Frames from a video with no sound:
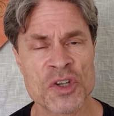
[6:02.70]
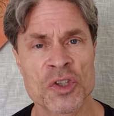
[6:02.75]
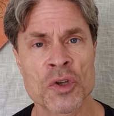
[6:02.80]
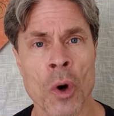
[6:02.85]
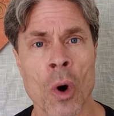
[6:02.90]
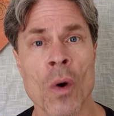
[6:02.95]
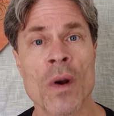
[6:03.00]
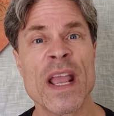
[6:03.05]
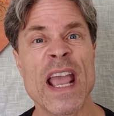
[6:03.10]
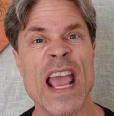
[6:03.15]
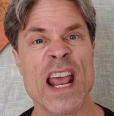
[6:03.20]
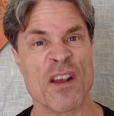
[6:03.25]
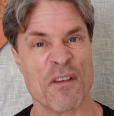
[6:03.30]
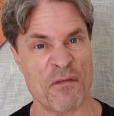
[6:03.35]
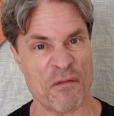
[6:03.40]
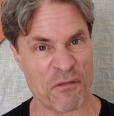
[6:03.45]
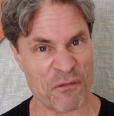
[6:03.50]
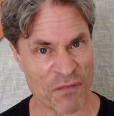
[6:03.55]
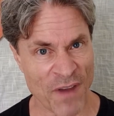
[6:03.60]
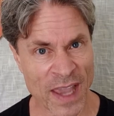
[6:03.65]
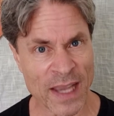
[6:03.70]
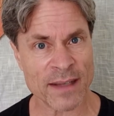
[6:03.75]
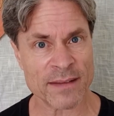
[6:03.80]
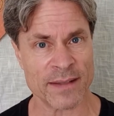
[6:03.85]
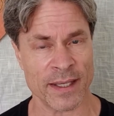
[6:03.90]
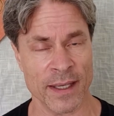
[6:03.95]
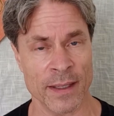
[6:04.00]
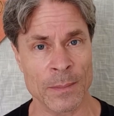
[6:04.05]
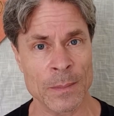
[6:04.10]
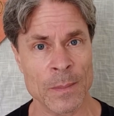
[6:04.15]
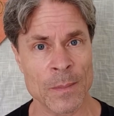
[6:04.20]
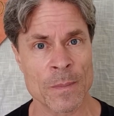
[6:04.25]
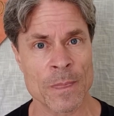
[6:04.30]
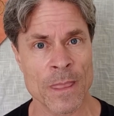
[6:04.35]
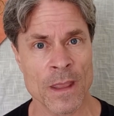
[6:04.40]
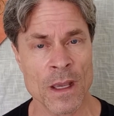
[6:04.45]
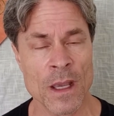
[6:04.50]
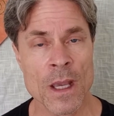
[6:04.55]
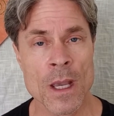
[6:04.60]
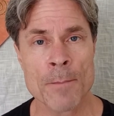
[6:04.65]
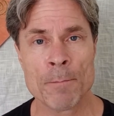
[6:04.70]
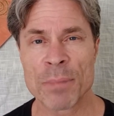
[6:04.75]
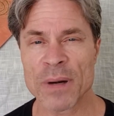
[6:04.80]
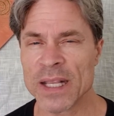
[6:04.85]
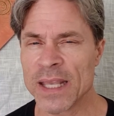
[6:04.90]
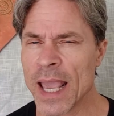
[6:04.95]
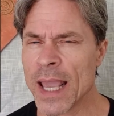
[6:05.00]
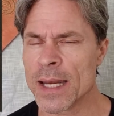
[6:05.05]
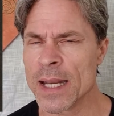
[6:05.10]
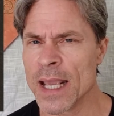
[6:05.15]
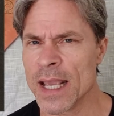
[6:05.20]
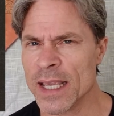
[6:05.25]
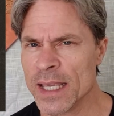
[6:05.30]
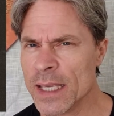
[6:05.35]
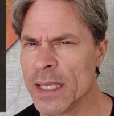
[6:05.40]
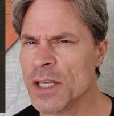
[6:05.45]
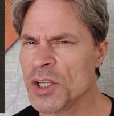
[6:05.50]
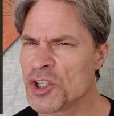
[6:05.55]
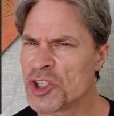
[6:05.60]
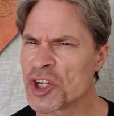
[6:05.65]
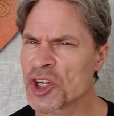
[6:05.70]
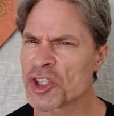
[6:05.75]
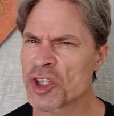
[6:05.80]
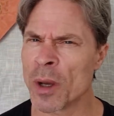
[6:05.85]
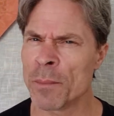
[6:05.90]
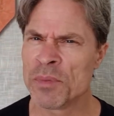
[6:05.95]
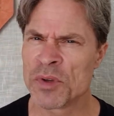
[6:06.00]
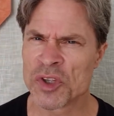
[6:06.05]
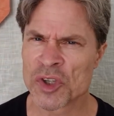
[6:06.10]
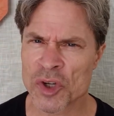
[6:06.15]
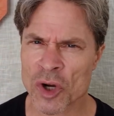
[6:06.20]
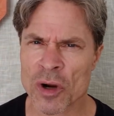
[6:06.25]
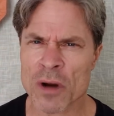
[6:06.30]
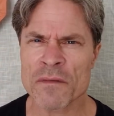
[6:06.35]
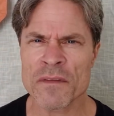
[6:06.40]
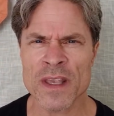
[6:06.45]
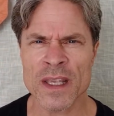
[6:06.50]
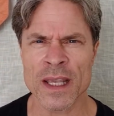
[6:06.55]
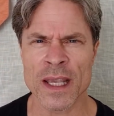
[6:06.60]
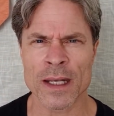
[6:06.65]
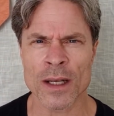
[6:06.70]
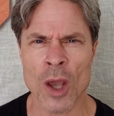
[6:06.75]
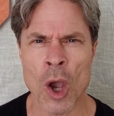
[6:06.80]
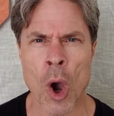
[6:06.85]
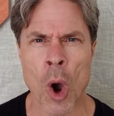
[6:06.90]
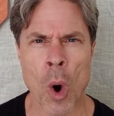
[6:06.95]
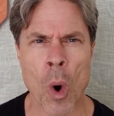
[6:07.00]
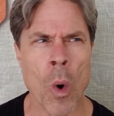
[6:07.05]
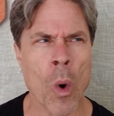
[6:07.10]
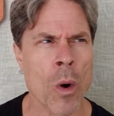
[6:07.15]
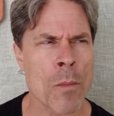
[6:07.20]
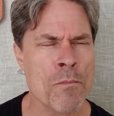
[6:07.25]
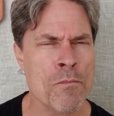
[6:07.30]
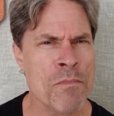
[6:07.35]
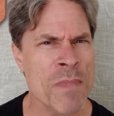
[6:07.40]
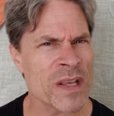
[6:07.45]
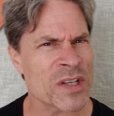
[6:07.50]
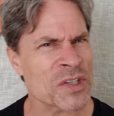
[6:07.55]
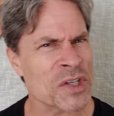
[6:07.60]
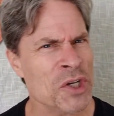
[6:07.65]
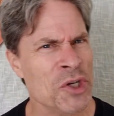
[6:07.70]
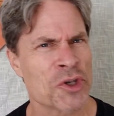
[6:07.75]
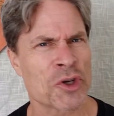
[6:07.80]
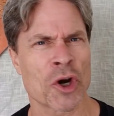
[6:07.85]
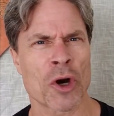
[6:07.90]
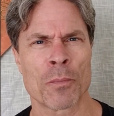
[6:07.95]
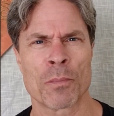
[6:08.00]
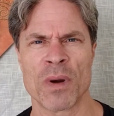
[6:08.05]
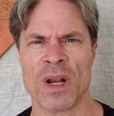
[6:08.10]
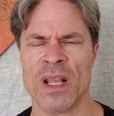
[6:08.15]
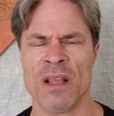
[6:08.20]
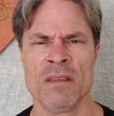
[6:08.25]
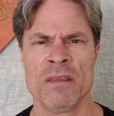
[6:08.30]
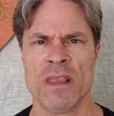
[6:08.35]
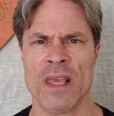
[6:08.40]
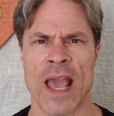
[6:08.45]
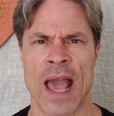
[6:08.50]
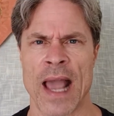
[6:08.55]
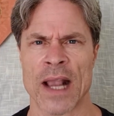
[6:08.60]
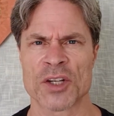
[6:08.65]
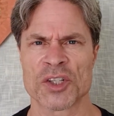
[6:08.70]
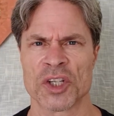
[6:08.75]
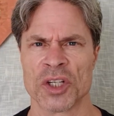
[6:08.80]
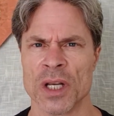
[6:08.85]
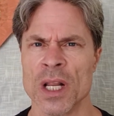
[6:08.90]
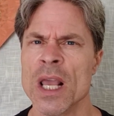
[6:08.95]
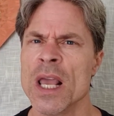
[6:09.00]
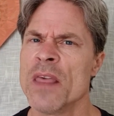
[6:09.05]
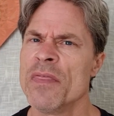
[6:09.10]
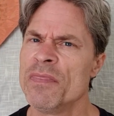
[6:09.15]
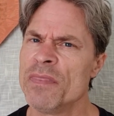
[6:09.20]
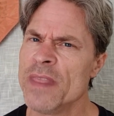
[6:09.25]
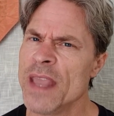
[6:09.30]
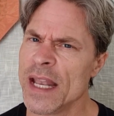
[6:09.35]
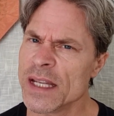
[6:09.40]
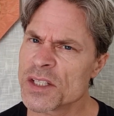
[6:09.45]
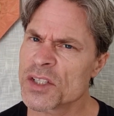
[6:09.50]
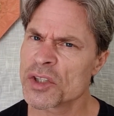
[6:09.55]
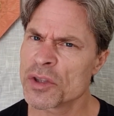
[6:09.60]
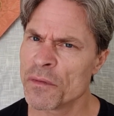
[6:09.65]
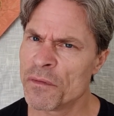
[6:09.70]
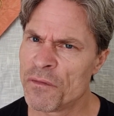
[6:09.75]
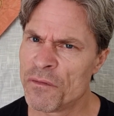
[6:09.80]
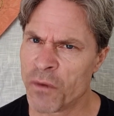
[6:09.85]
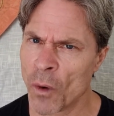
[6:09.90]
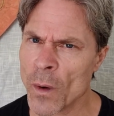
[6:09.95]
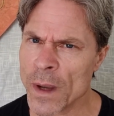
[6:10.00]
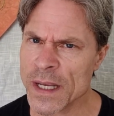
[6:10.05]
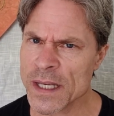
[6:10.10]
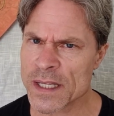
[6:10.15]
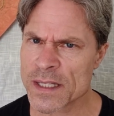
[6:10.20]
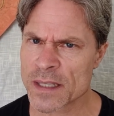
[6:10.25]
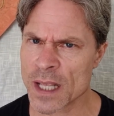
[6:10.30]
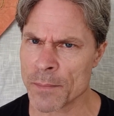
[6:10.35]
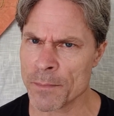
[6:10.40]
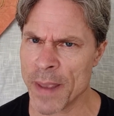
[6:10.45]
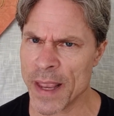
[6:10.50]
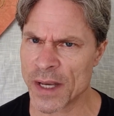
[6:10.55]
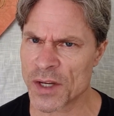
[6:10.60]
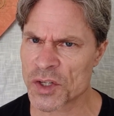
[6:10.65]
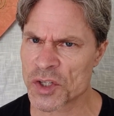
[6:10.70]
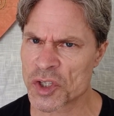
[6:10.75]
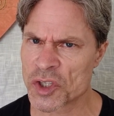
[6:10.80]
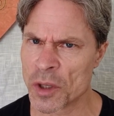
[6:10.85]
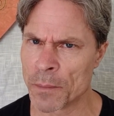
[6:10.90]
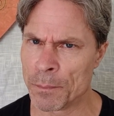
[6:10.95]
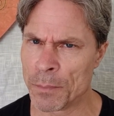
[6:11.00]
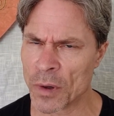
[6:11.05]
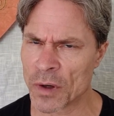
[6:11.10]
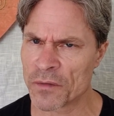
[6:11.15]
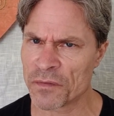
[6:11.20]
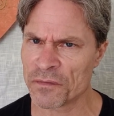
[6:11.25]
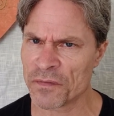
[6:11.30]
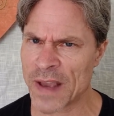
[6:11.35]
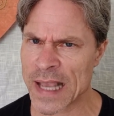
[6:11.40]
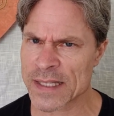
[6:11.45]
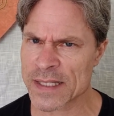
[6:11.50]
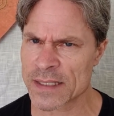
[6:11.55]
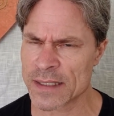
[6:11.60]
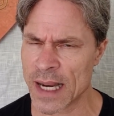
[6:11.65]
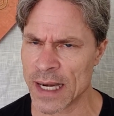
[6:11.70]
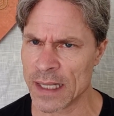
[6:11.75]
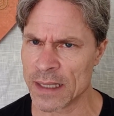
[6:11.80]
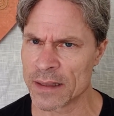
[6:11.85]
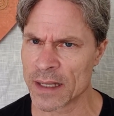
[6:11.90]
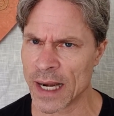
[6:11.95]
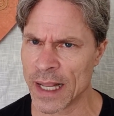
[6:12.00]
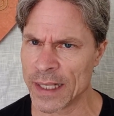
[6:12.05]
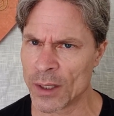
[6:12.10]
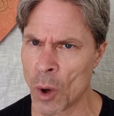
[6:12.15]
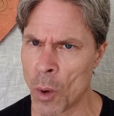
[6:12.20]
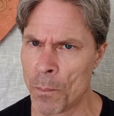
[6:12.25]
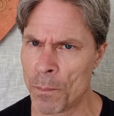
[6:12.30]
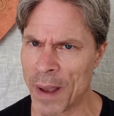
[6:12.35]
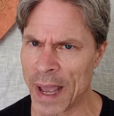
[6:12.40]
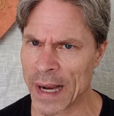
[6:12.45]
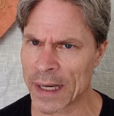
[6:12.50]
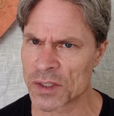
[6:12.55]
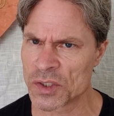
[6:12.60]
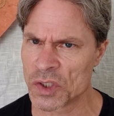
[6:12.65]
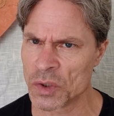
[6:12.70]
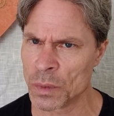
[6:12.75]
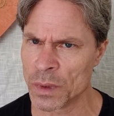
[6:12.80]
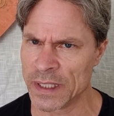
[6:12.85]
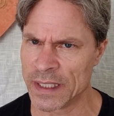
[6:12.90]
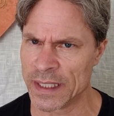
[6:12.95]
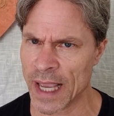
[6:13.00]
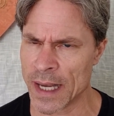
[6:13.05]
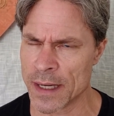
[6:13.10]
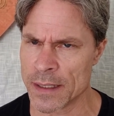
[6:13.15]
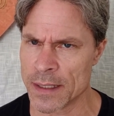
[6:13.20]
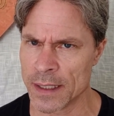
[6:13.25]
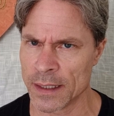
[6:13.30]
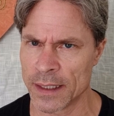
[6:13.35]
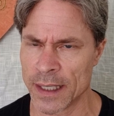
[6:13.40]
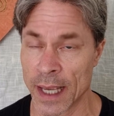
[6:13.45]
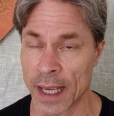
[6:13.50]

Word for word: the story and affect him. But again, he's just observing it or misinterpreting the action. It's the voice that makes the book fascinating that I go back to again and